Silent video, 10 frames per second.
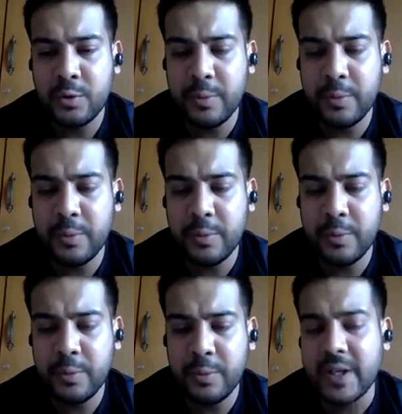To be
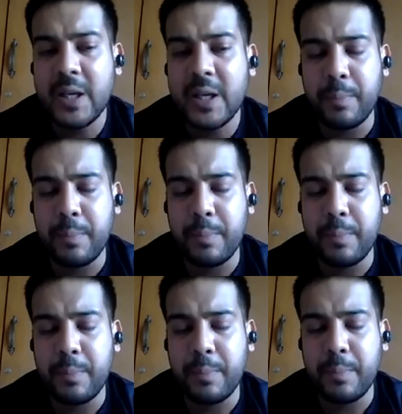able to really
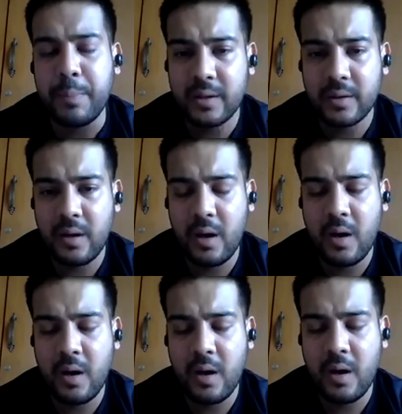pitch, right?
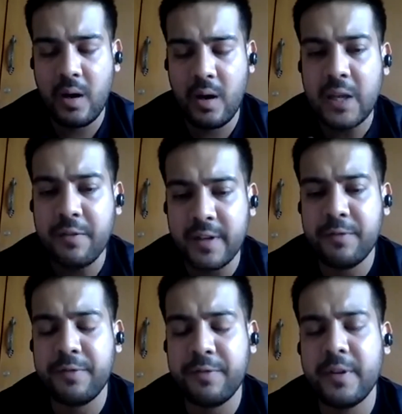
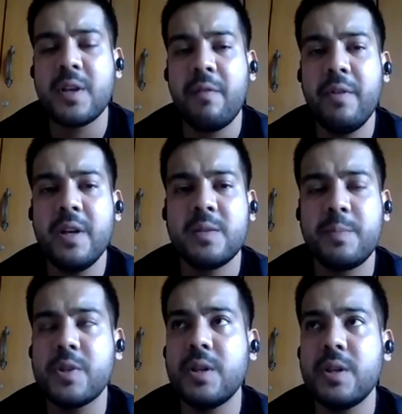if someone is
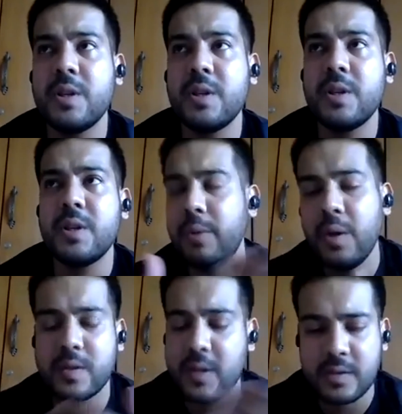pitching to
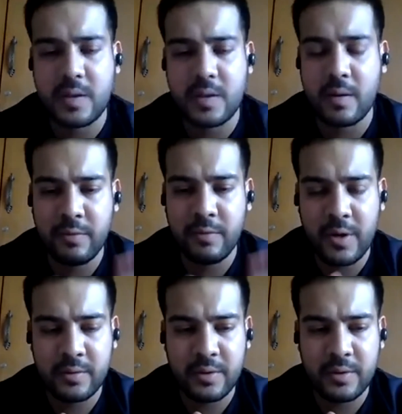me, or say
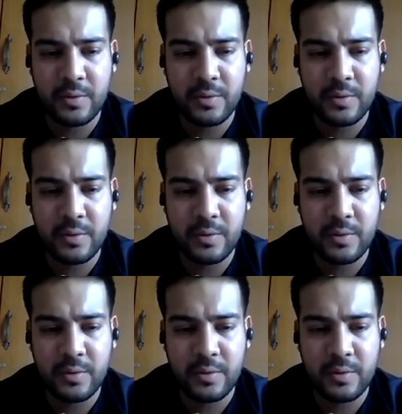someone,